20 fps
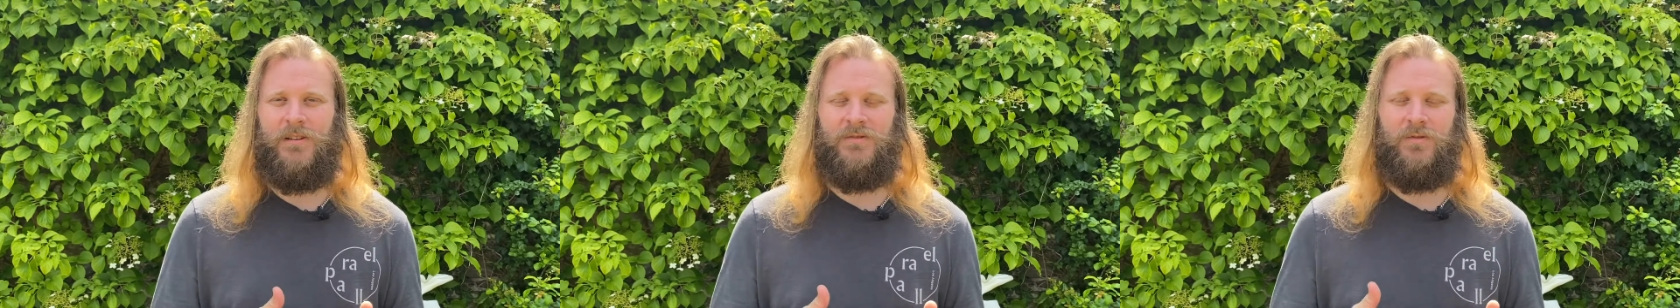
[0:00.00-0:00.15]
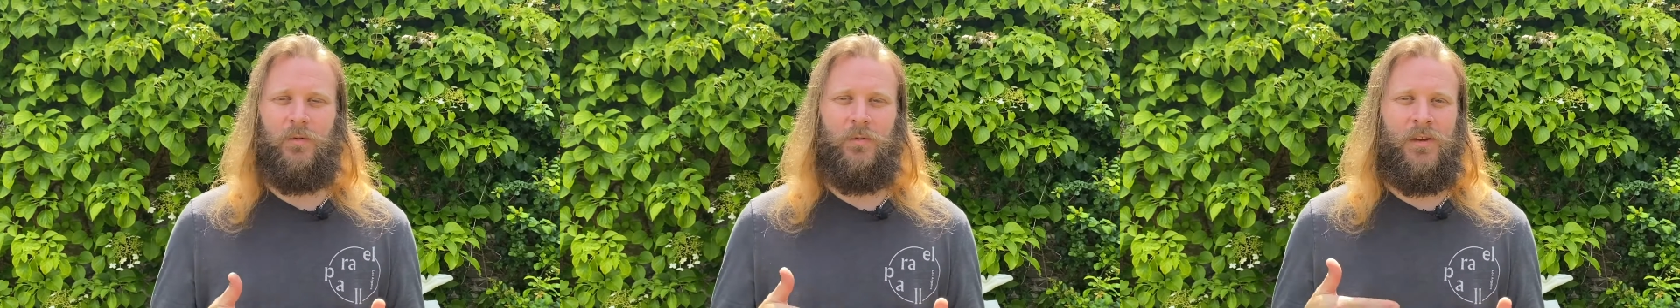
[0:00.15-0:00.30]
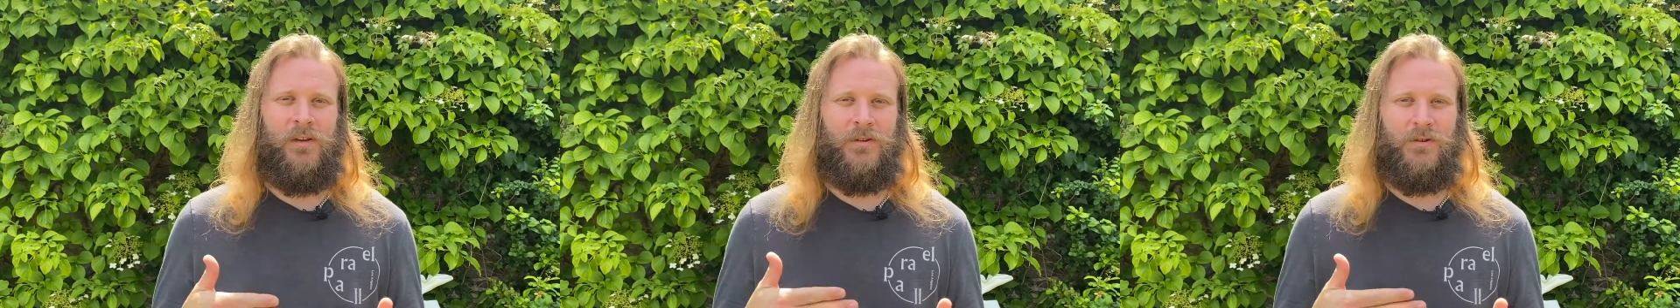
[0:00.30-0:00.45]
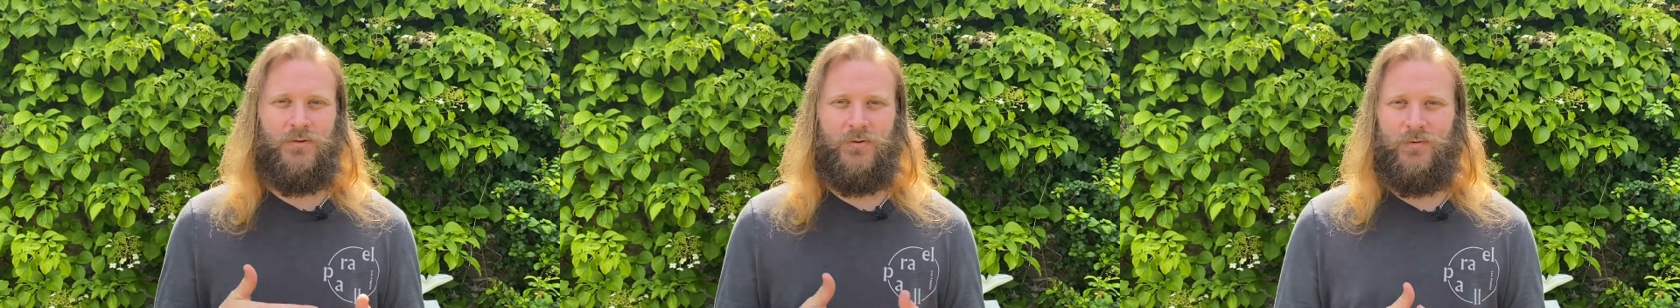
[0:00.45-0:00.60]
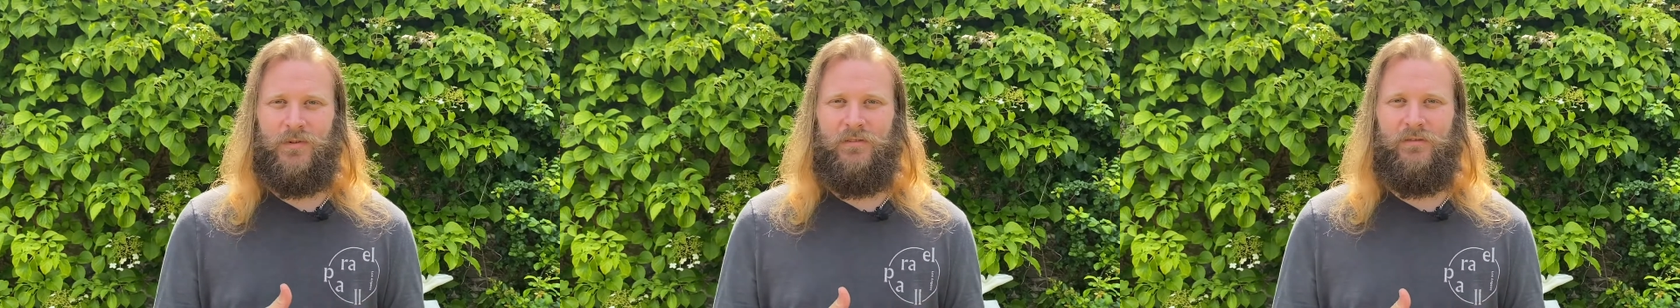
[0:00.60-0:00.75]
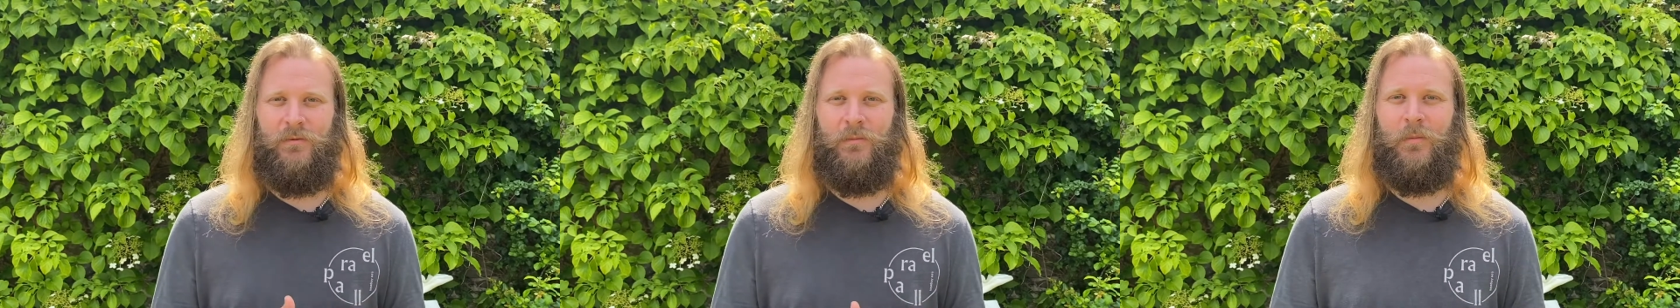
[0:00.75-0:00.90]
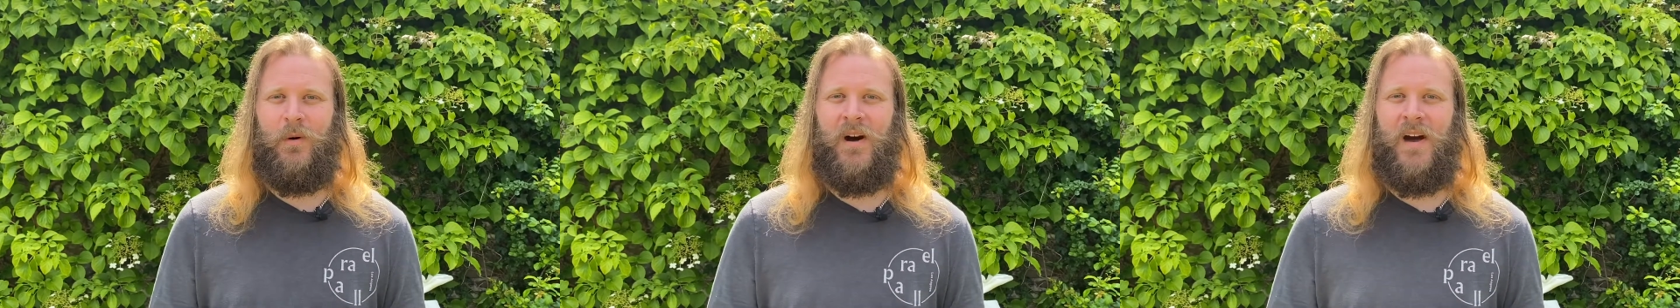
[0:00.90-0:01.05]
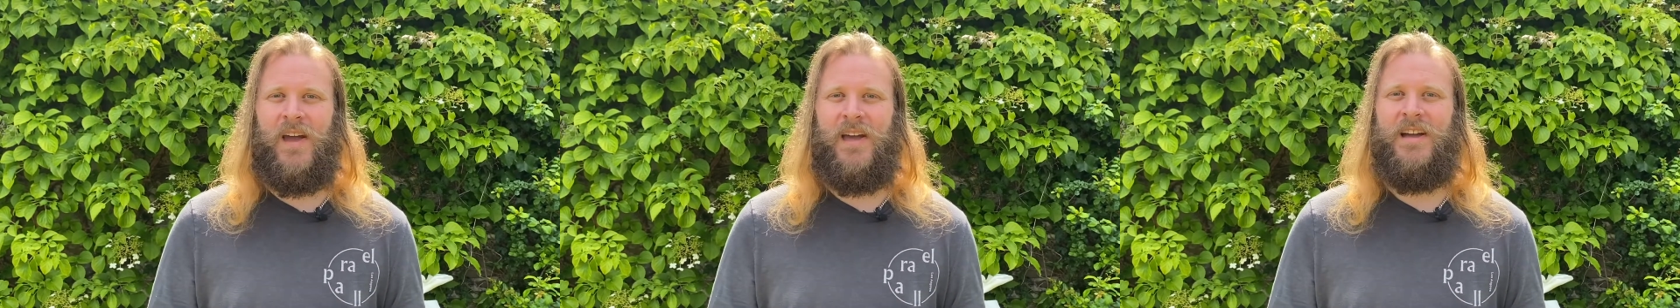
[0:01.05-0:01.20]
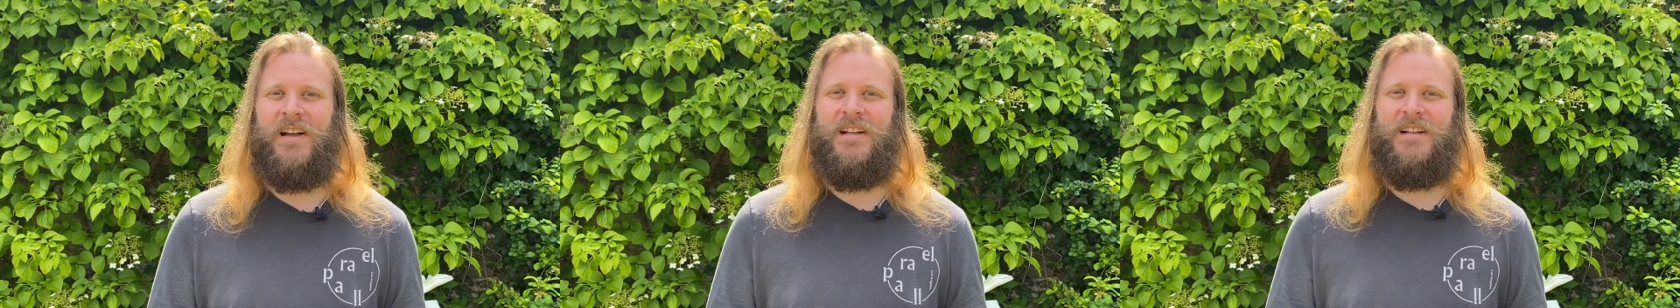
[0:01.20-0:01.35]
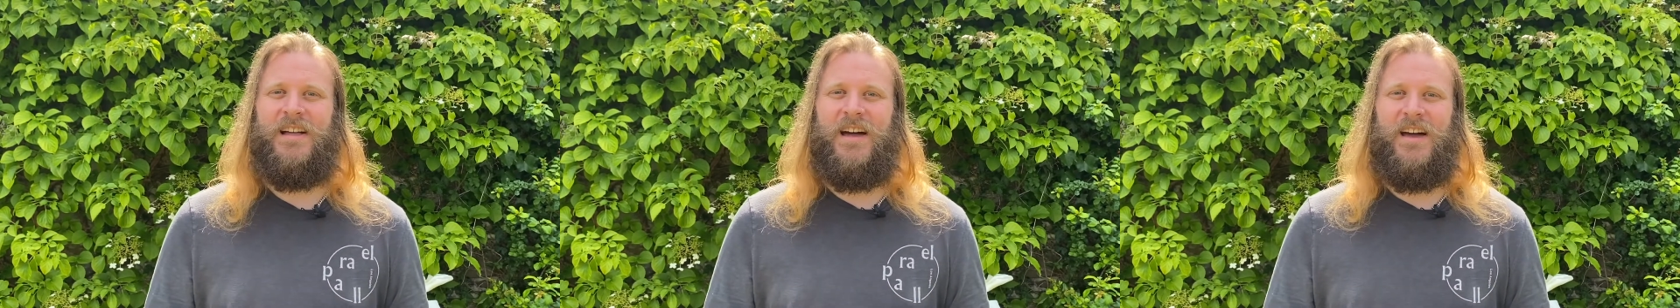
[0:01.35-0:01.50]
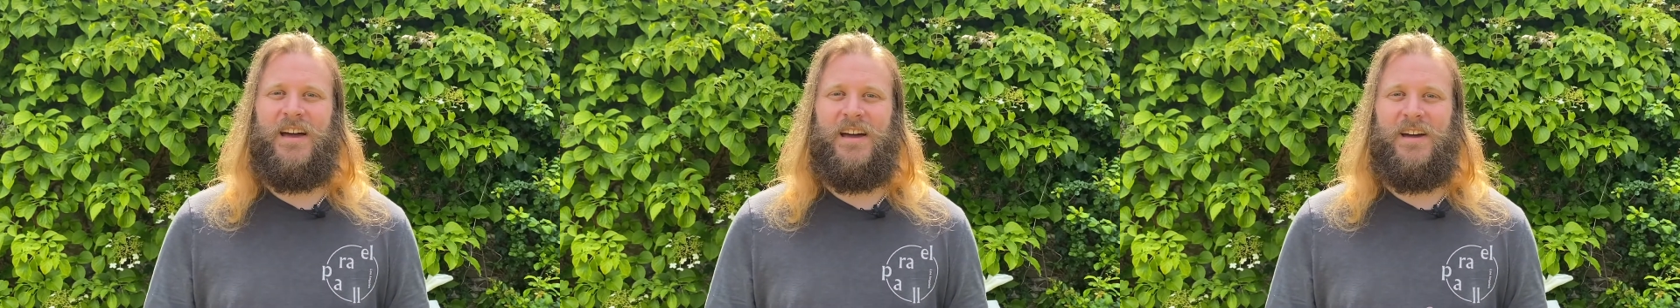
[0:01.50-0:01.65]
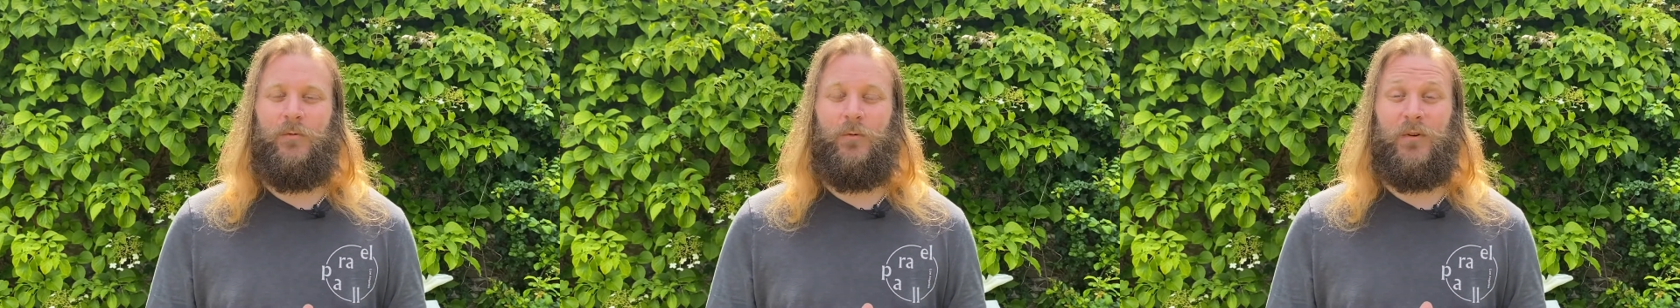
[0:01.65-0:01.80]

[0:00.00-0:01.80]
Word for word: that's what we are driven by uh,